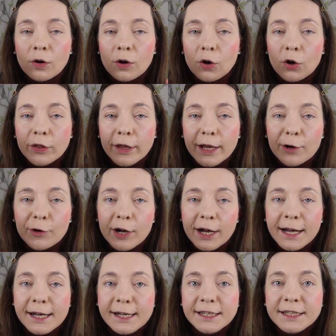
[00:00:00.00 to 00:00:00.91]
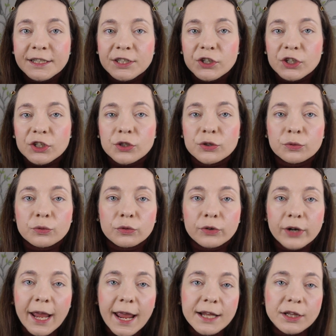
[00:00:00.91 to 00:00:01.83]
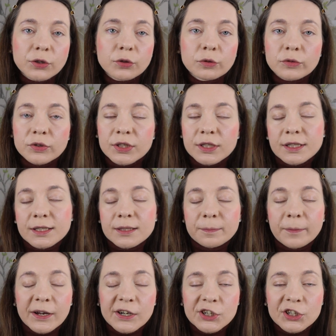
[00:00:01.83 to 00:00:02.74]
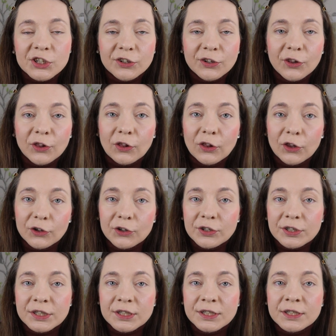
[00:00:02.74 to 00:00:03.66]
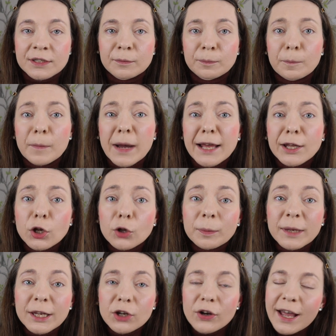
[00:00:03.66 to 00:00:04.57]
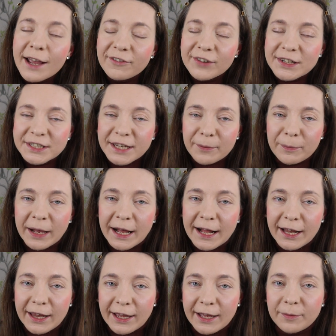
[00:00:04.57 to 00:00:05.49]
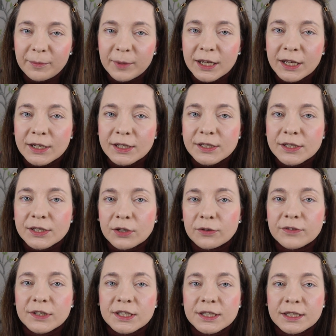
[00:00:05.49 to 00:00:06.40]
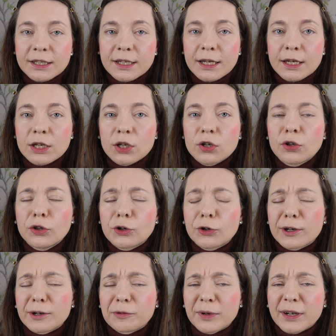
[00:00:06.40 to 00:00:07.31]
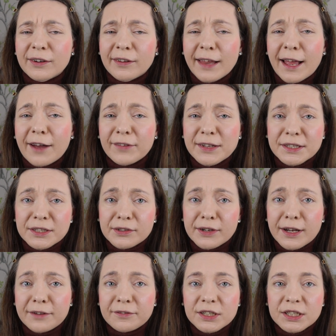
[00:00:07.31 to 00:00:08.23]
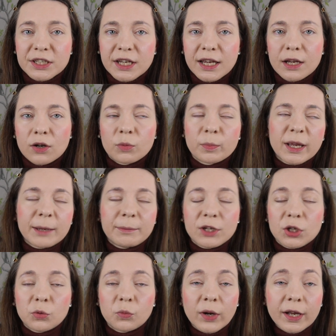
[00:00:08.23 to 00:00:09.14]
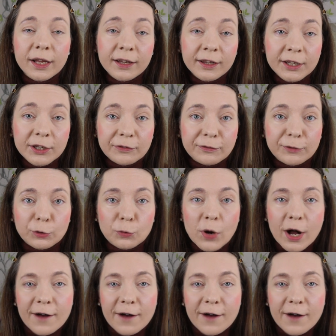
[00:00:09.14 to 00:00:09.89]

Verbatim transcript: on our eyes just to create those special looks. Might not be your everyday palette, because obviously you're not gonna wear lavender every day, or maybe you will if you